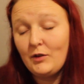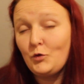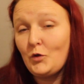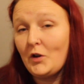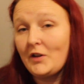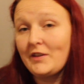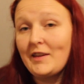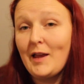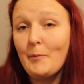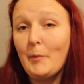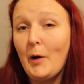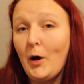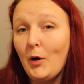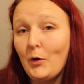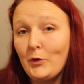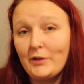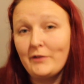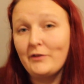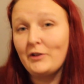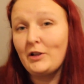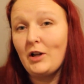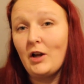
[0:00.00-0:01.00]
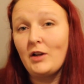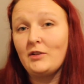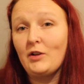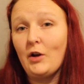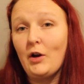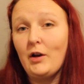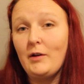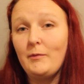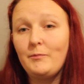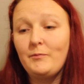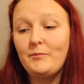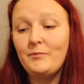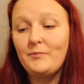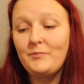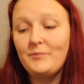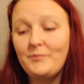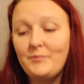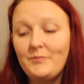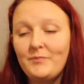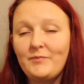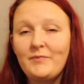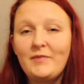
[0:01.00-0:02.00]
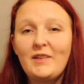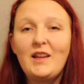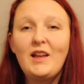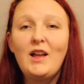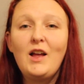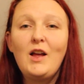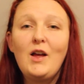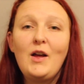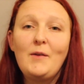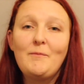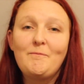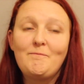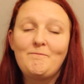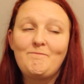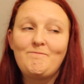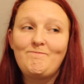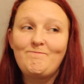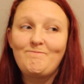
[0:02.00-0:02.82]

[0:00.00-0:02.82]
drink their bottles over that time.